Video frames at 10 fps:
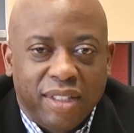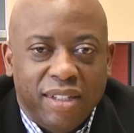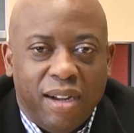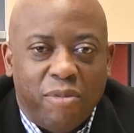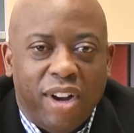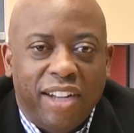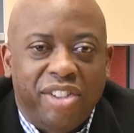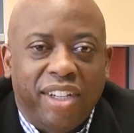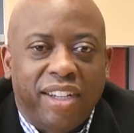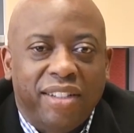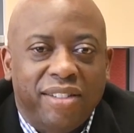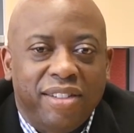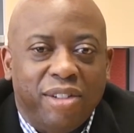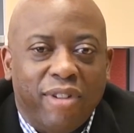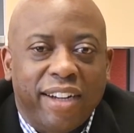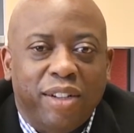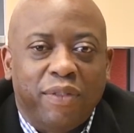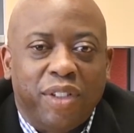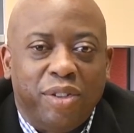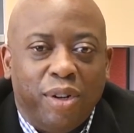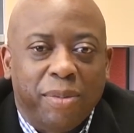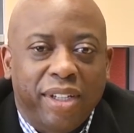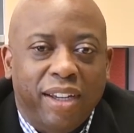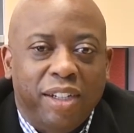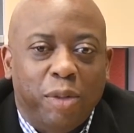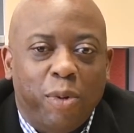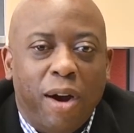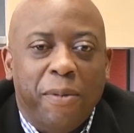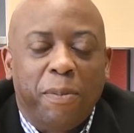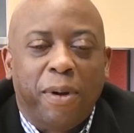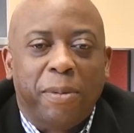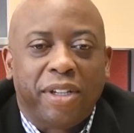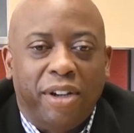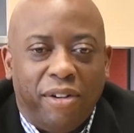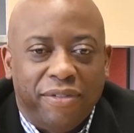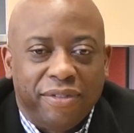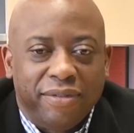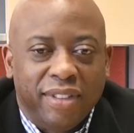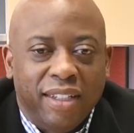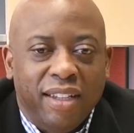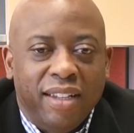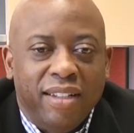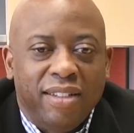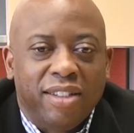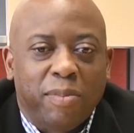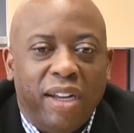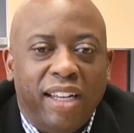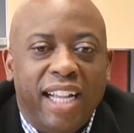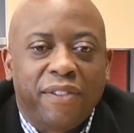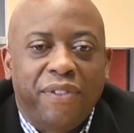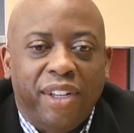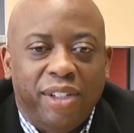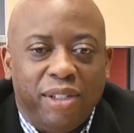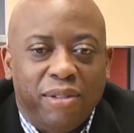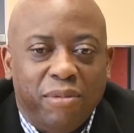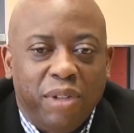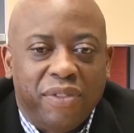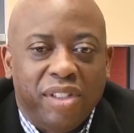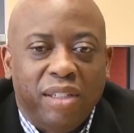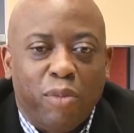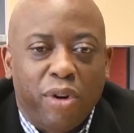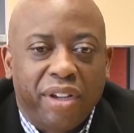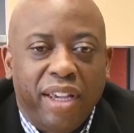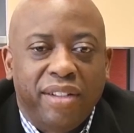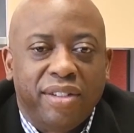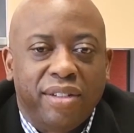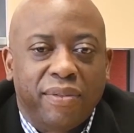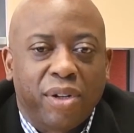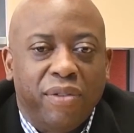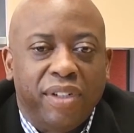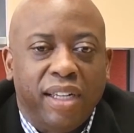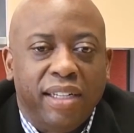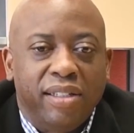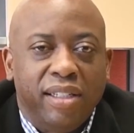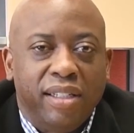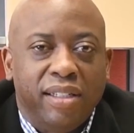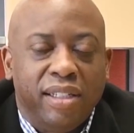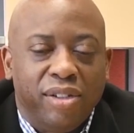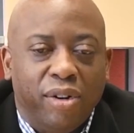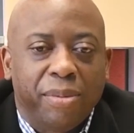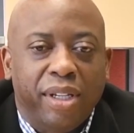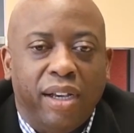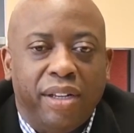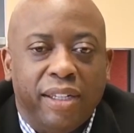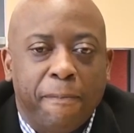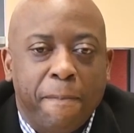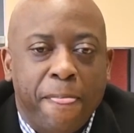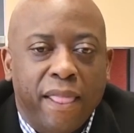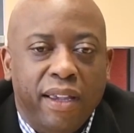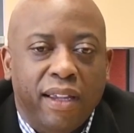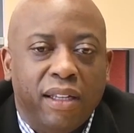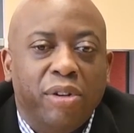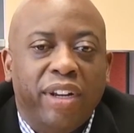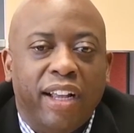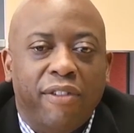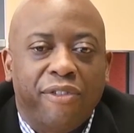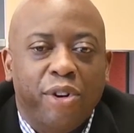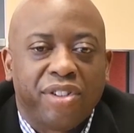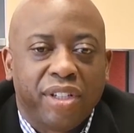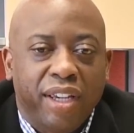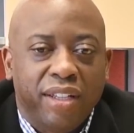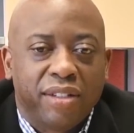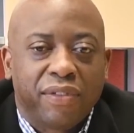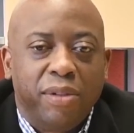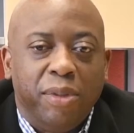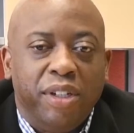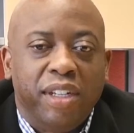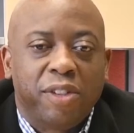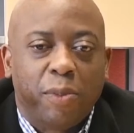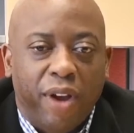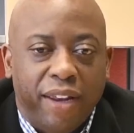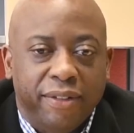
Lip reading: I'm Rod Jenkins, Director of the Durham County Department of Public Health. Since my last video, we've seen more cases of COVID-19 in Durham County, including our first case of community spread.